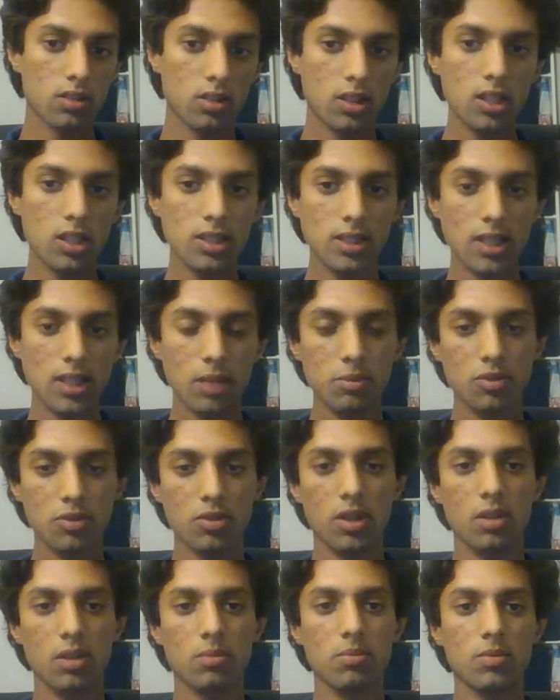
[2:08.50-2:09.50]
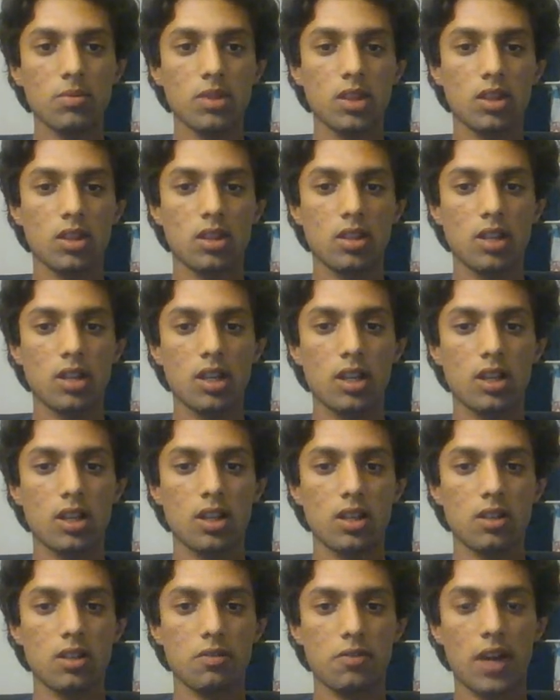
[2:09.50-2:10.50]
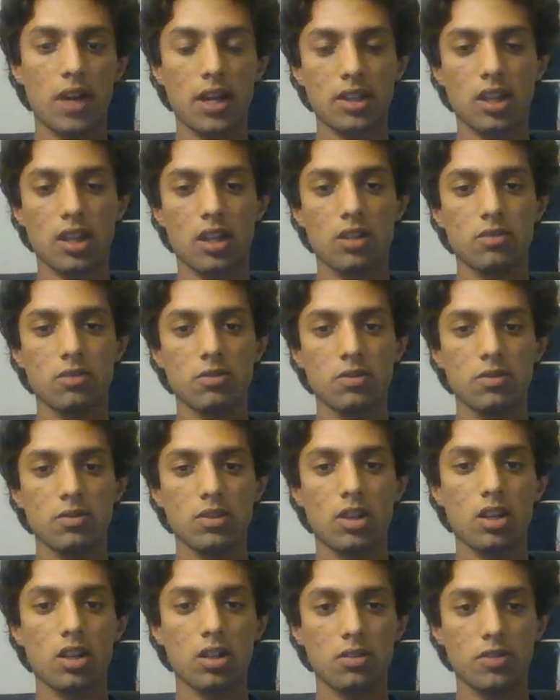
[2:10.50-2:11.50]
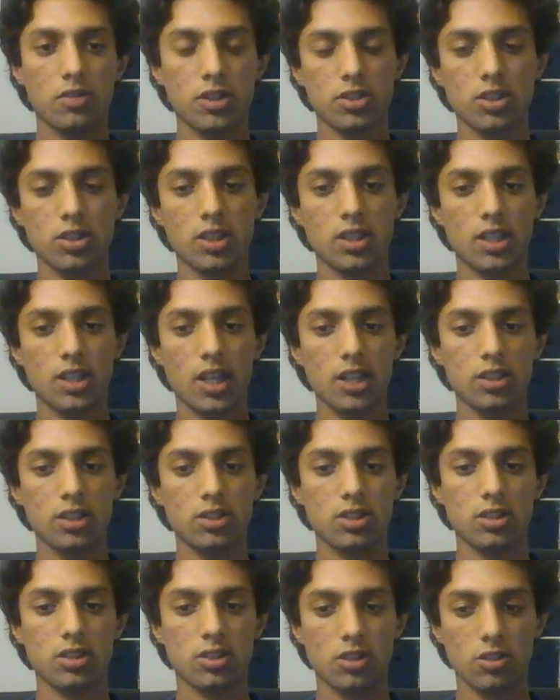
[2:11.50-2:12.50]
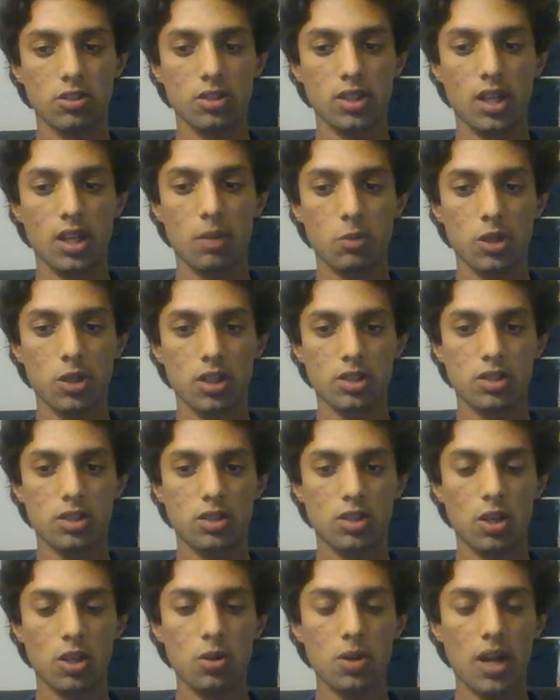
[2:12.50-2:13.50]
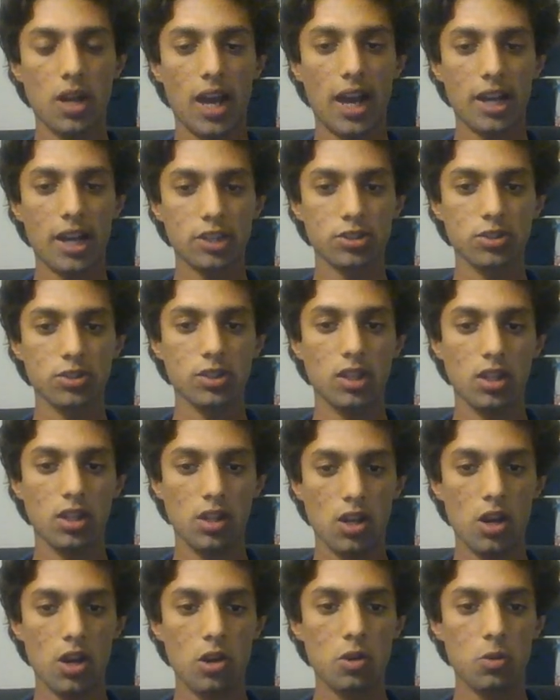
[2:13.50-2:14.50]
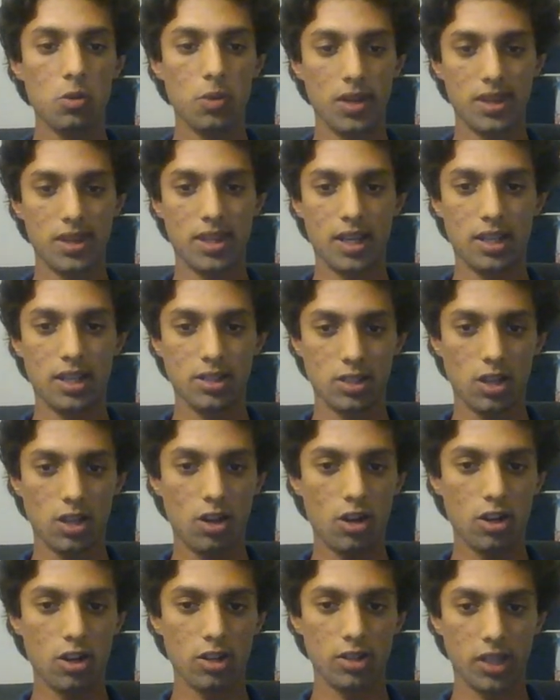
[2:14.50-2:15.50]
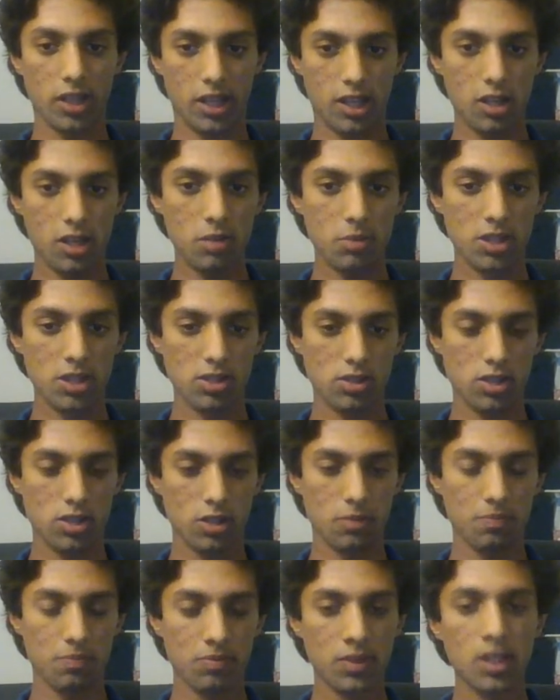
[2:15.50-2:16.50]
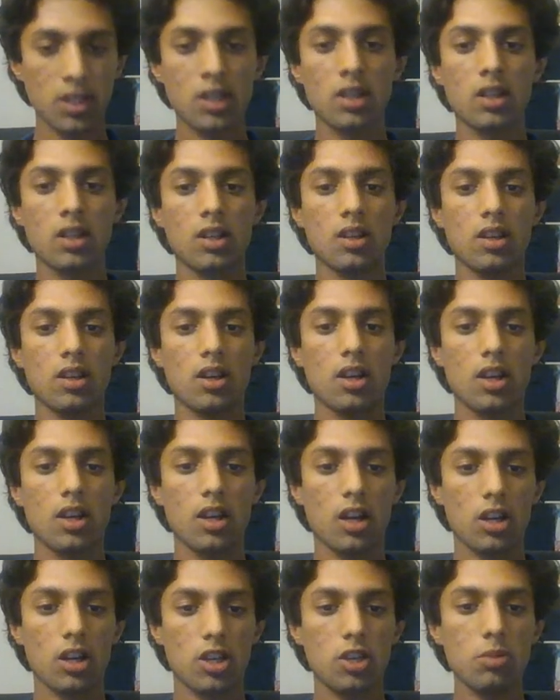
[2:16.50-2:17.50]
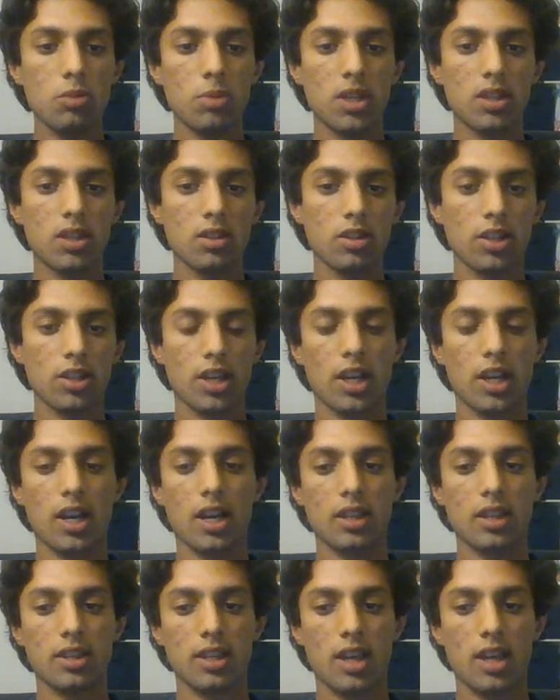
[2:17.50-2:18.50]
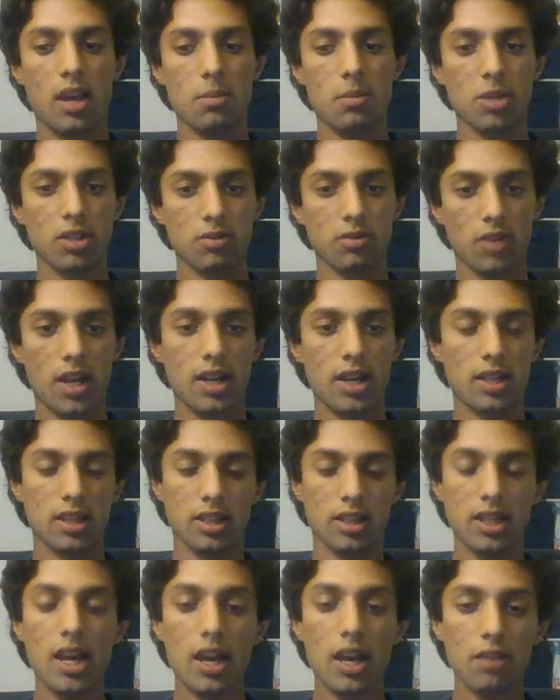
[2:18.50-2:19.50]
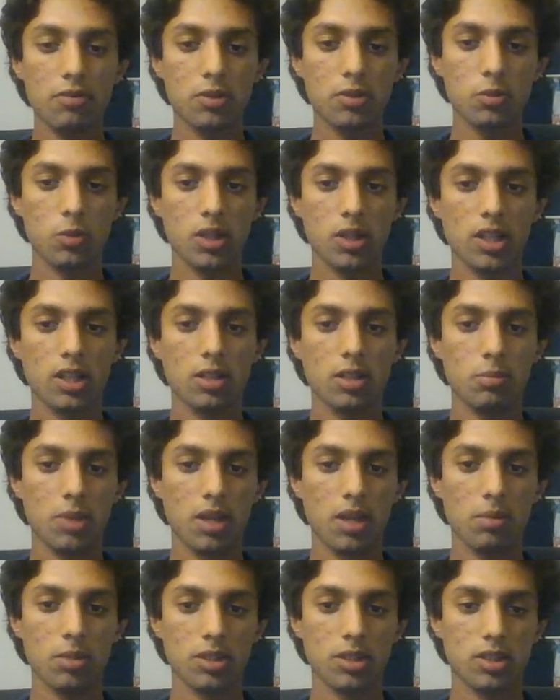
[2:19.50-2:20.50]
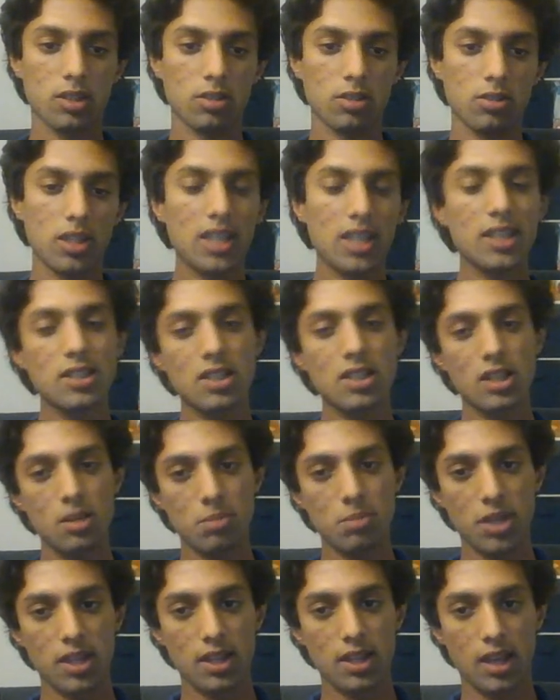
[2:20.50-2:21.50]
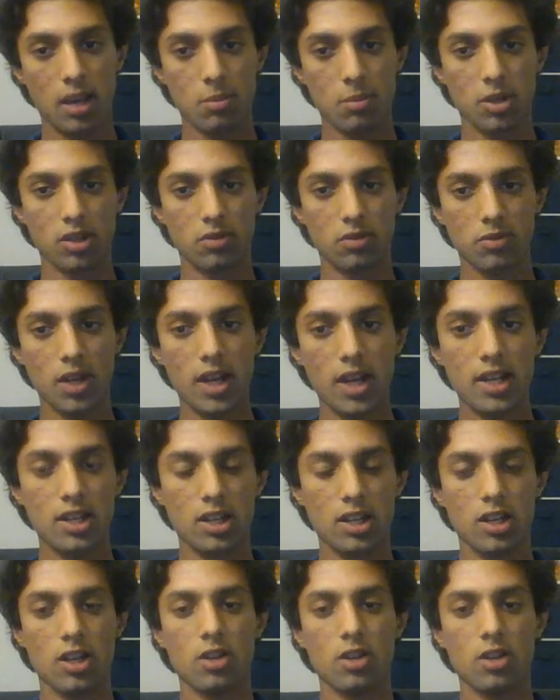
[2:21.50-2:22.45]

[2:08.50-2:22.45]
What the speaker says: This stems from the fact that artificial intelligence neural networks don't actually know what things are like humans do. A human looking at the game on the right and the left will be able to easily play the game on the right.